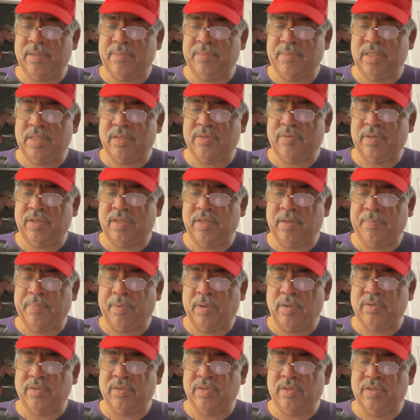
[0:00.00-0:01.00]
administration
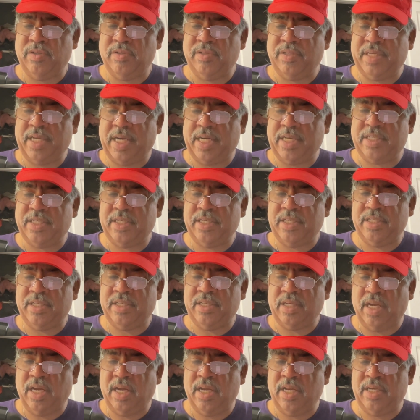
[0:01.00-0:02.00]
imposed new
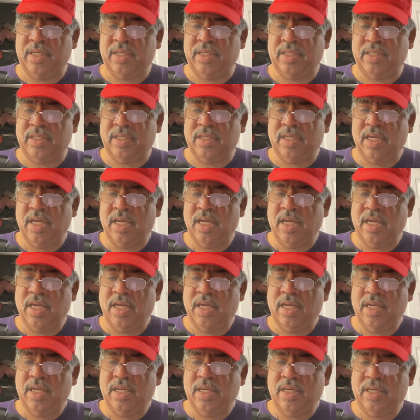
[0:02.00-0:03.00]
sanctions on
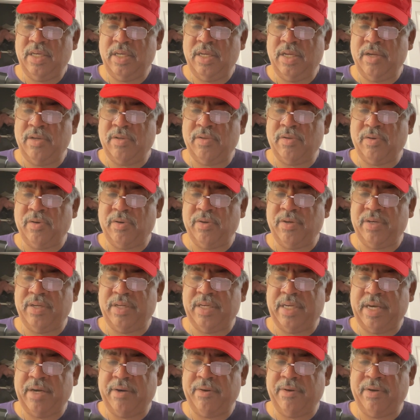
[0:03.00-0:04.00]
the
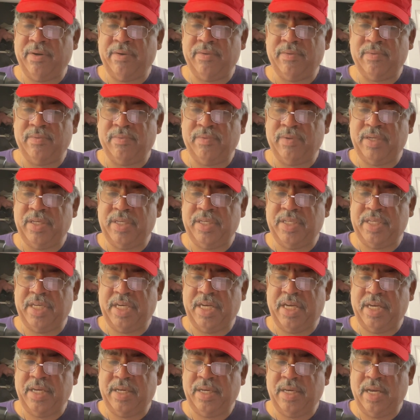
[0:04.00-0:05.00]
authoritarian
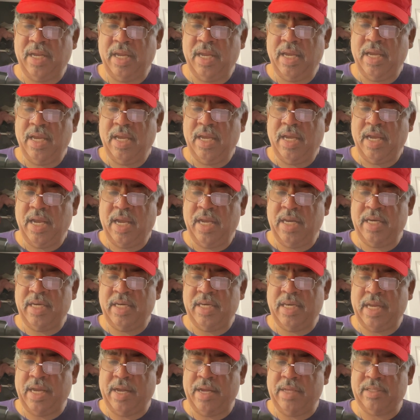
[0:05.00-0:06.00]
regime, and
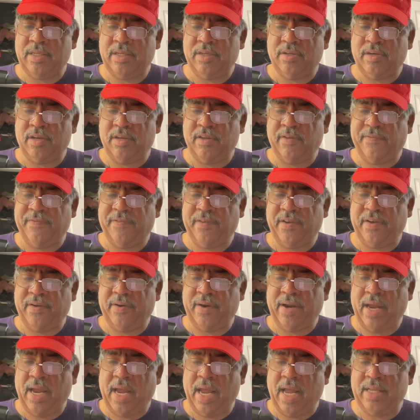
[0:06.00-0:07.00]
is now up to Trump to figure
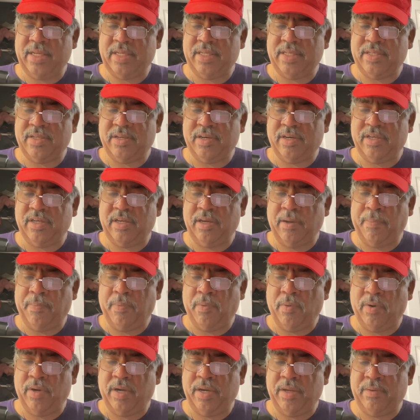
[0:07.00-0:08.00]
out how to start
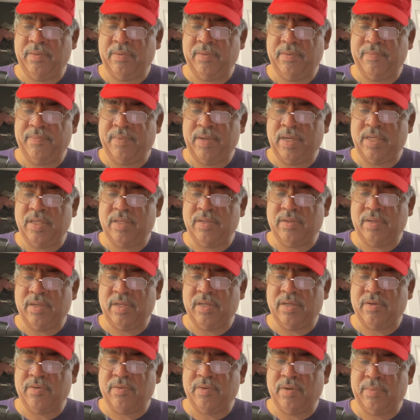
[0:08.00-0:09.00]
deporting
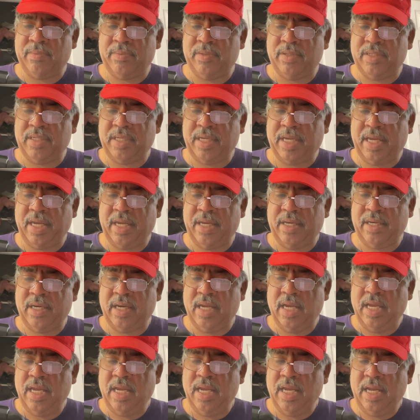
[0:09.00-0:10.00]
Venezuelan criminals again.
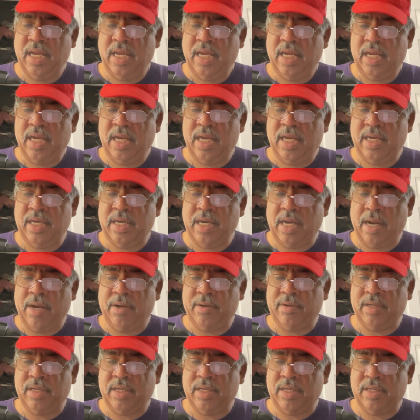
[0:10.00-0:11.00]
Here's
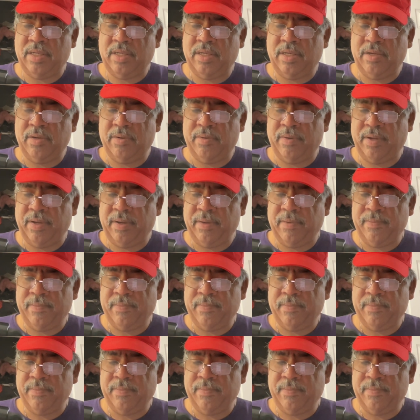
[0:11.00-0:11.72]
how he can do it.